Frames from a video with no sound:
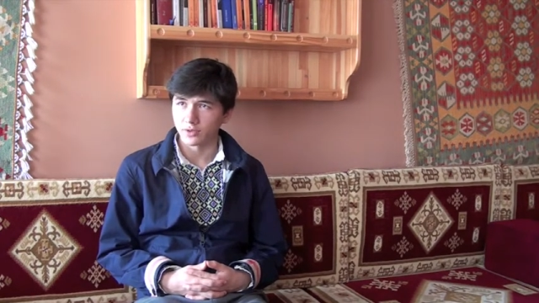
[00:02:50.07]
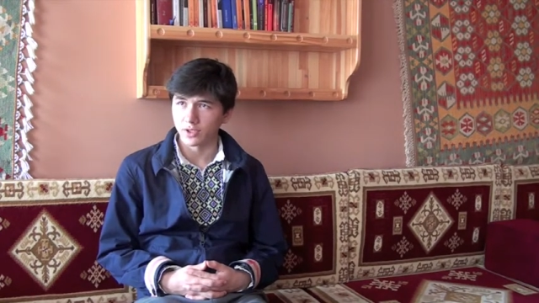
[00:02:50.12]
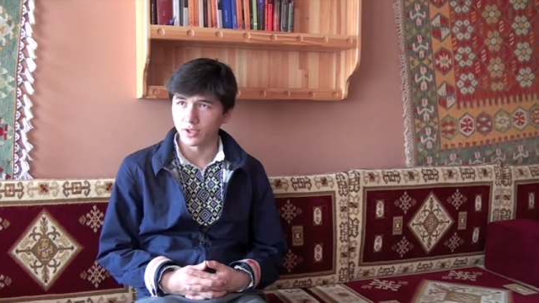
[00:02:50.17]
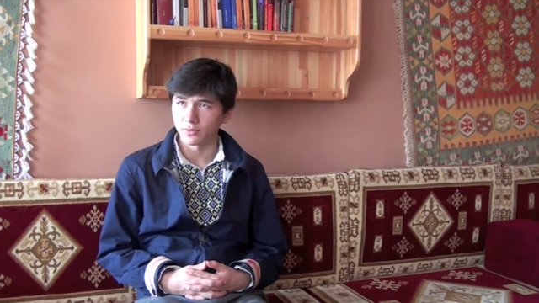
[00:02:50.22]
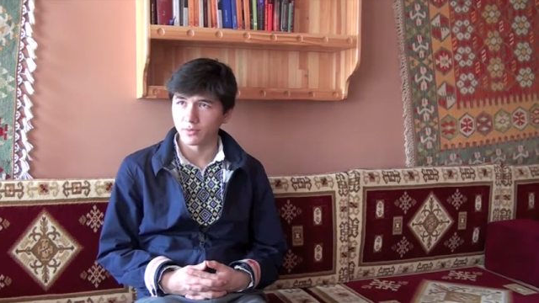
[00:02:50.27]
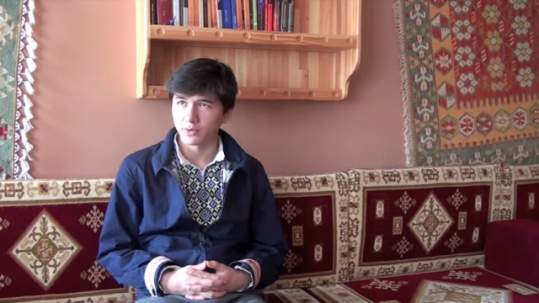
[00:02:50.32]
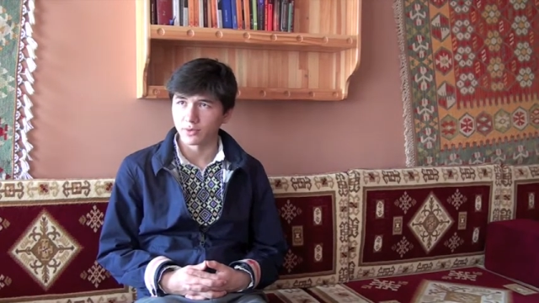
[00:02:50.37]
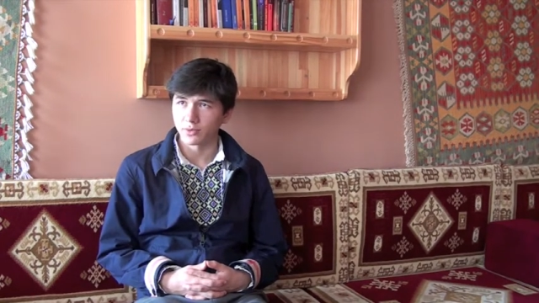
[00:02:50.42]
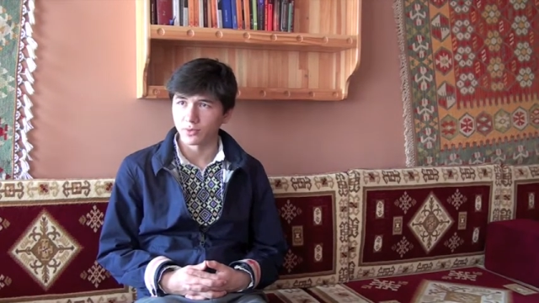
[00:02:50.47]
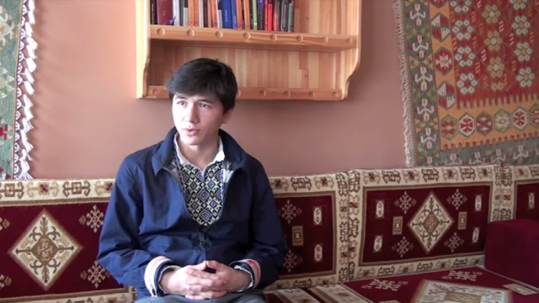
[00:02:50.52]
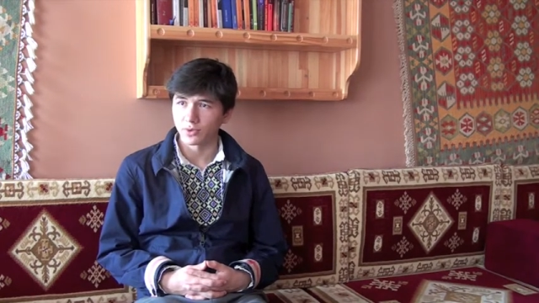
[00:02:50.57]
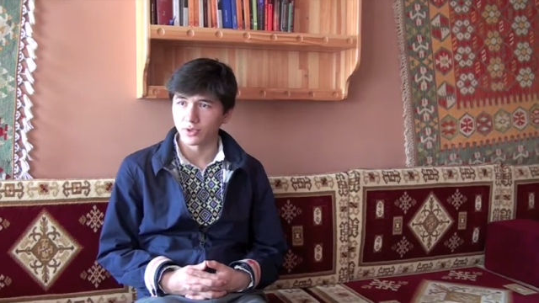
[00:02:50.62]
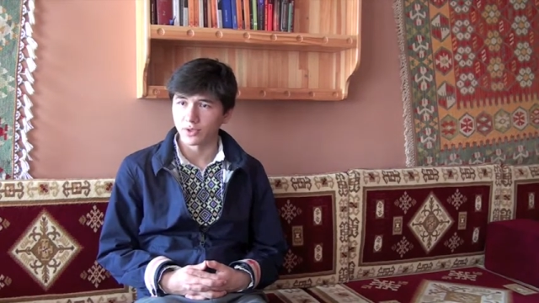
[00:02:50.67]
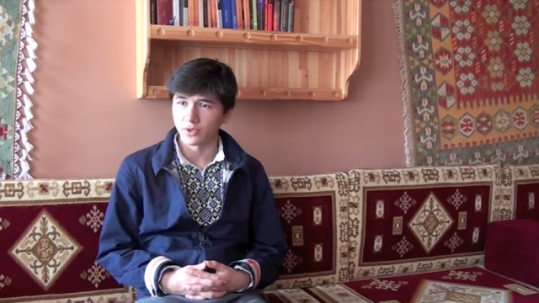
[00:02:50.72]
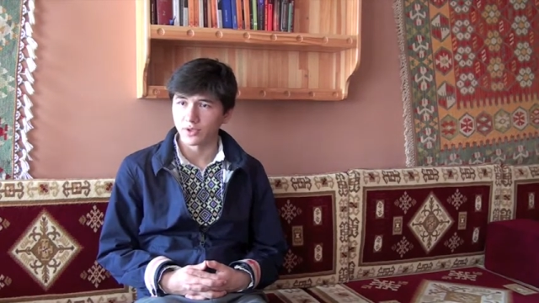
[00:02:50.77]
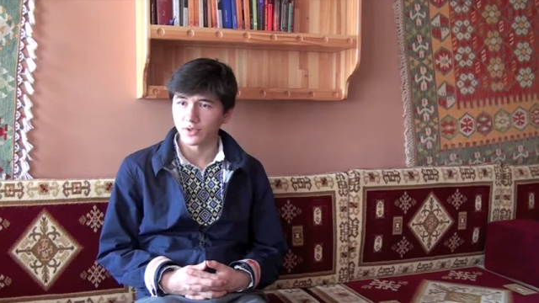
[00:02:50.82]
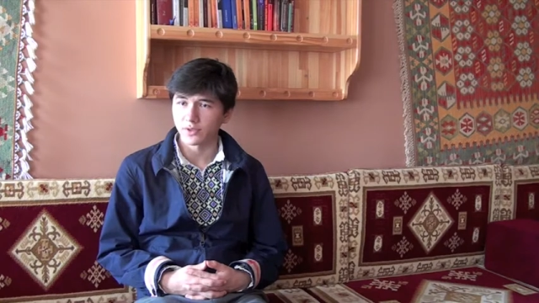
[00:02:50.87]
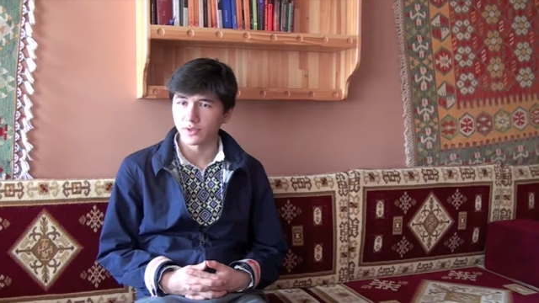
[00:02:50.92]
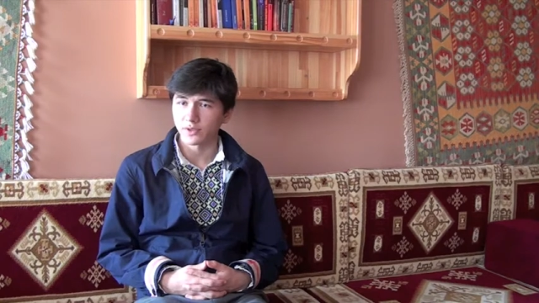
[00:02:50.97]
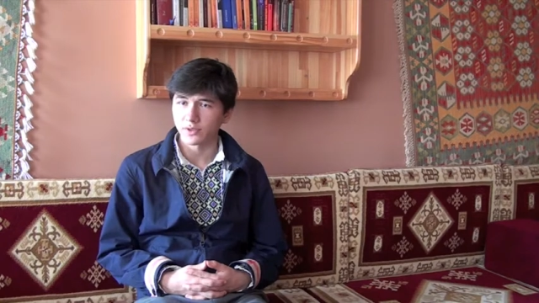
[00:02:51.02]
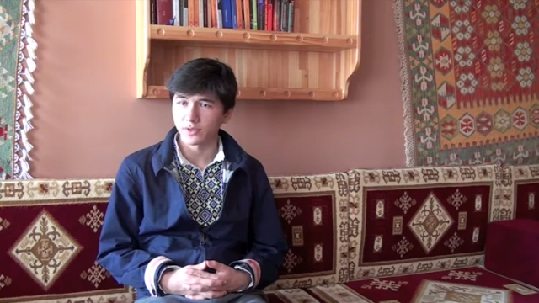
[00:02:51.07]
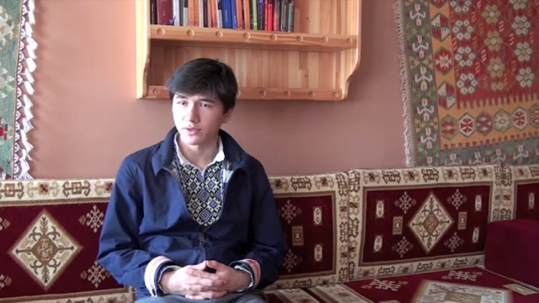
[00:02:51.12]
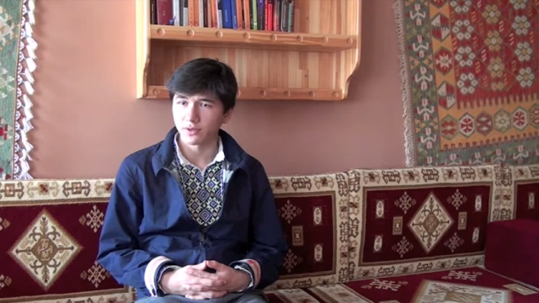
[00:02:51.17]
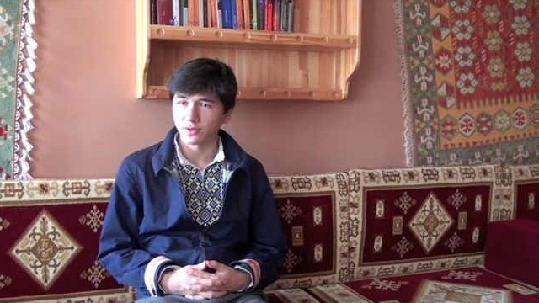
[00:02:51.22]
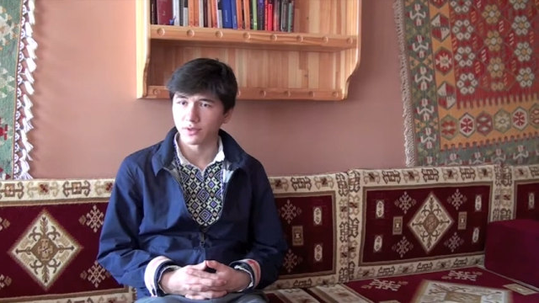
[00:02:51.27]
labor workers,